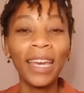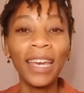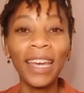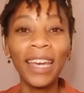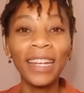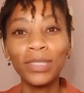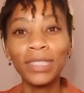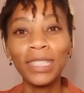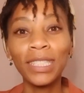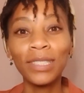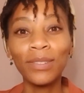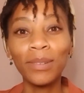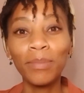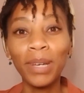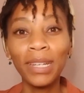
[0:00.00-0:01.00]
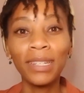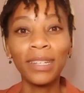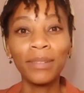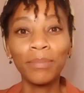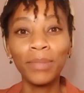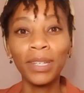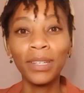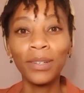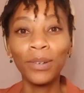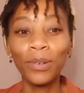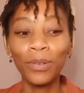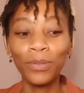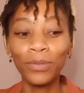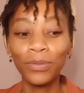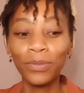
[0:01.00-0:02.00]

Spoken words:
And it reminded me of